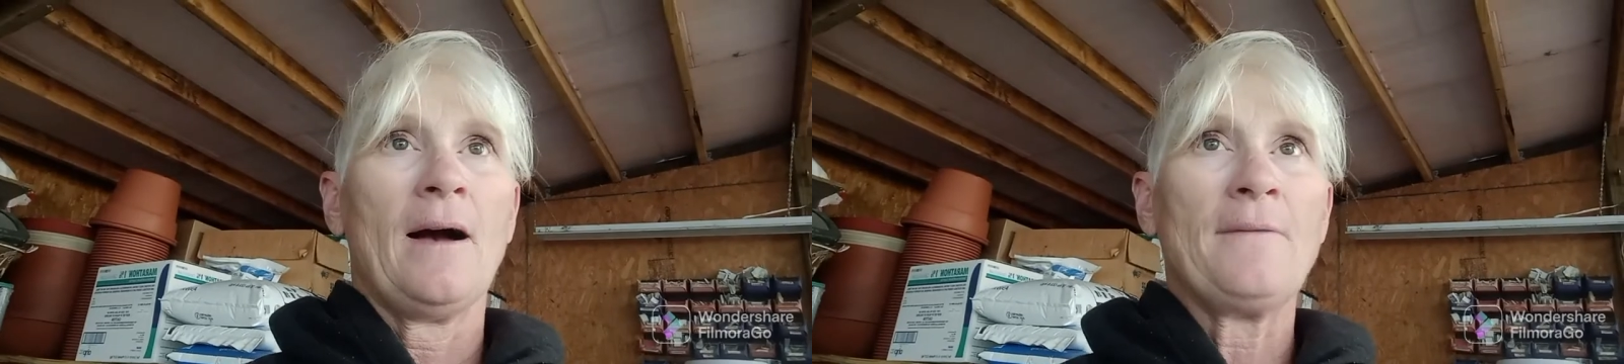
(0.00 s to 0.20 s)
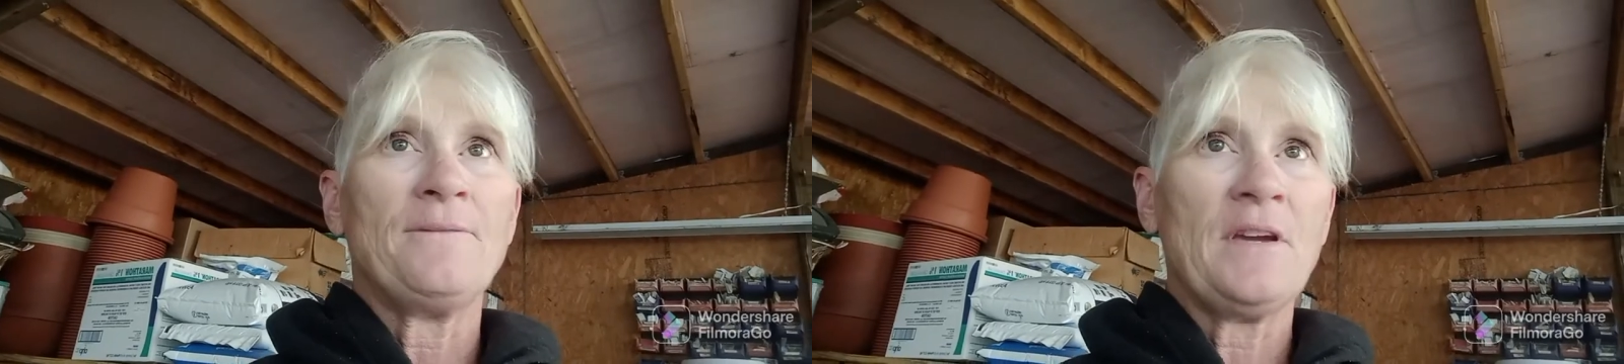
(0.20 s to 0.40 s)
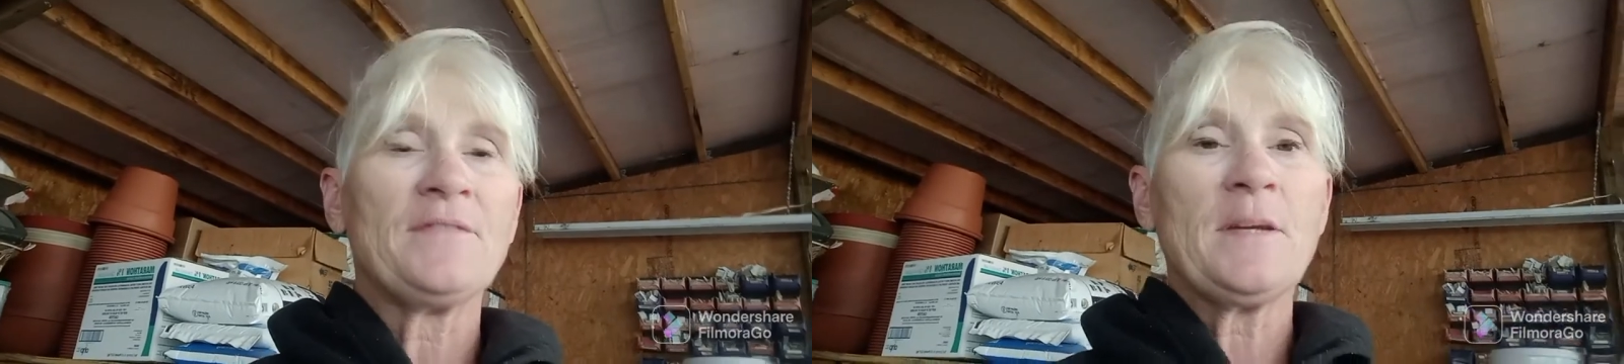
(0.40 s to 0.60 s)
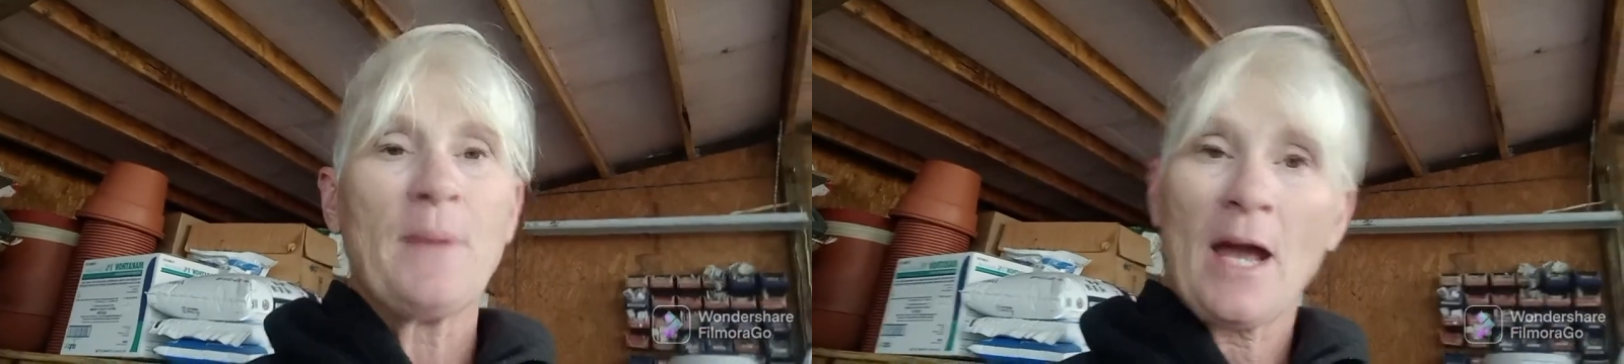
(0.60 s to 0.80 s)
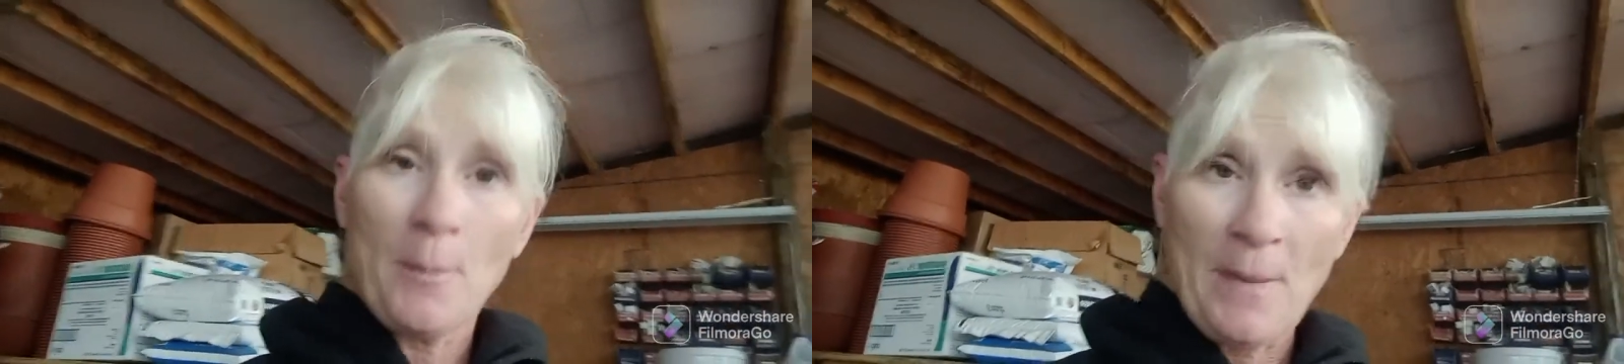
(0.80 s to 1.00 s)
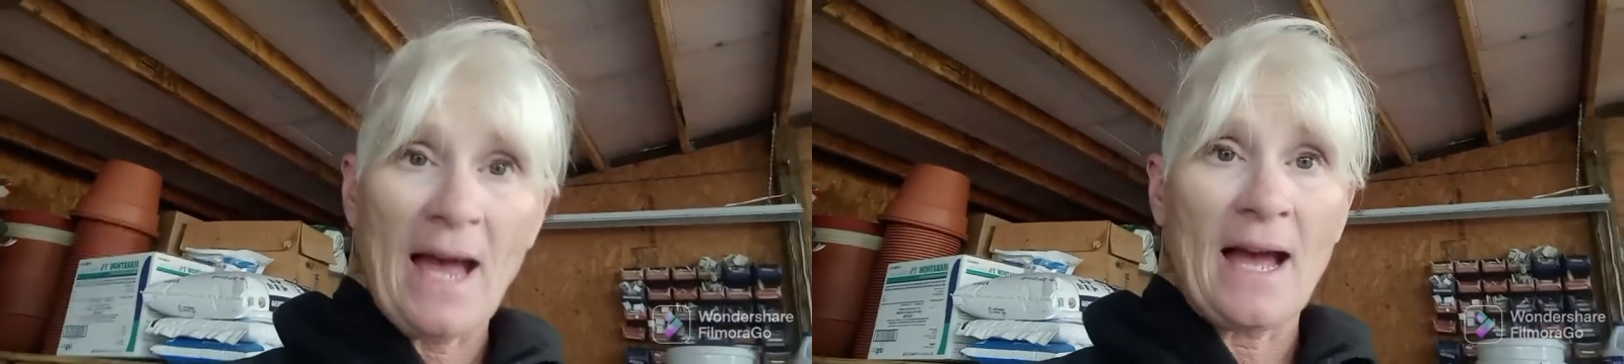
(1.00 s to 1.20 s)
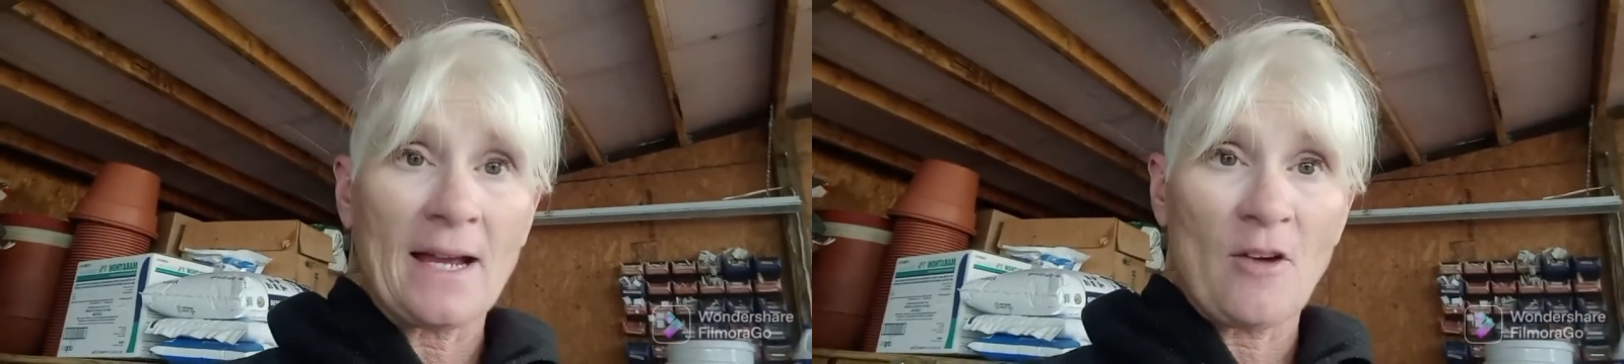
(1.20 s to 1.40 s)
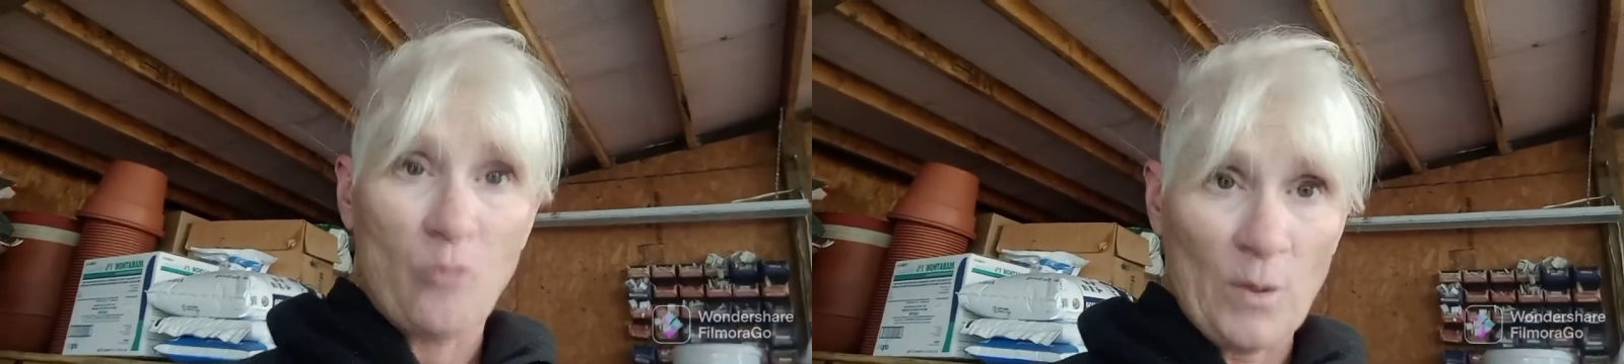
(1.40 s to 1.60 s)
a 50-pound
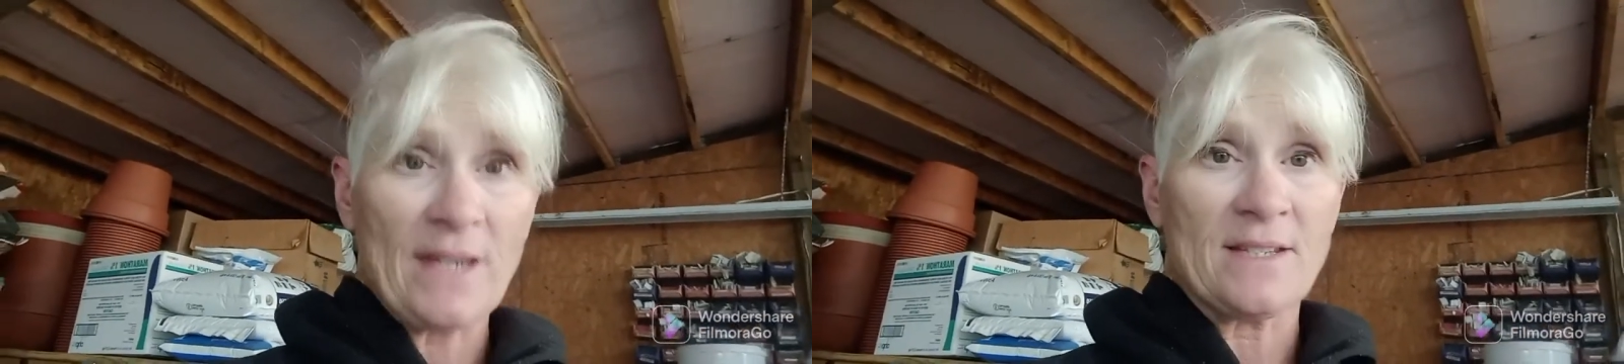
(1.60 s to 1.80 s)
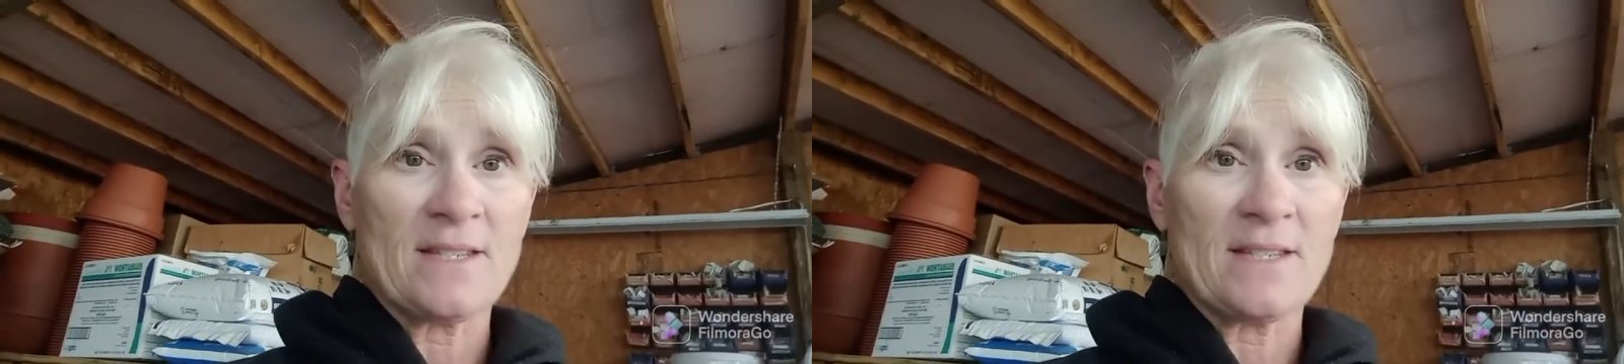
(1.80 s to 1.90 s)
bag of wheat